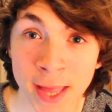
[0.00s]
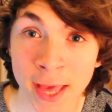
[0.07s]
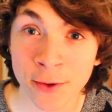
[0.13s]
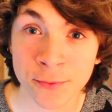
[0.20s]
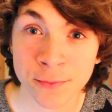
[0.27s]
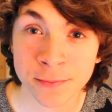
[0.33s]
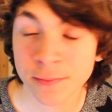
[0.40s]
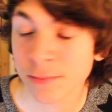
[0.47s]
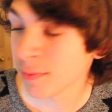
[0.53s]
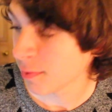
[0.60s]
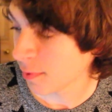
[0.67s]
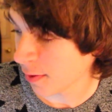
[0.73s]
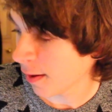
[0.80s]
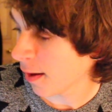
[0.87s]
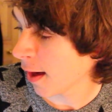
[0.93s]
down
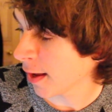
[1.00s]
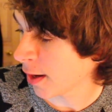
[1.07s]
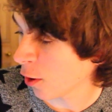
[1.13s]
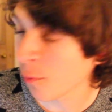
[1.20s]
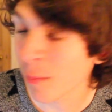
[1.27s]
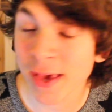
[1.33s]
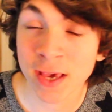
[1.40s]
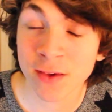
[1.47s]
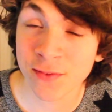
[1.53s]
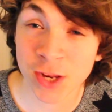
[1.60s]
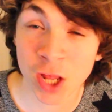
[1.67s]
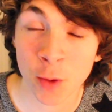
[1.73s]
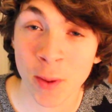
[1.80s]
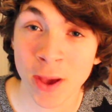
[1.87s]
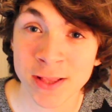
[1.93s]
and I'll make a
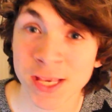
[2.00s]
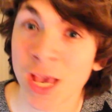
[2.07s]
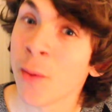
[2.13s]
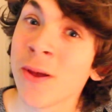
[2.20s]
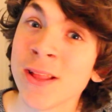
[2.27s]
video about it.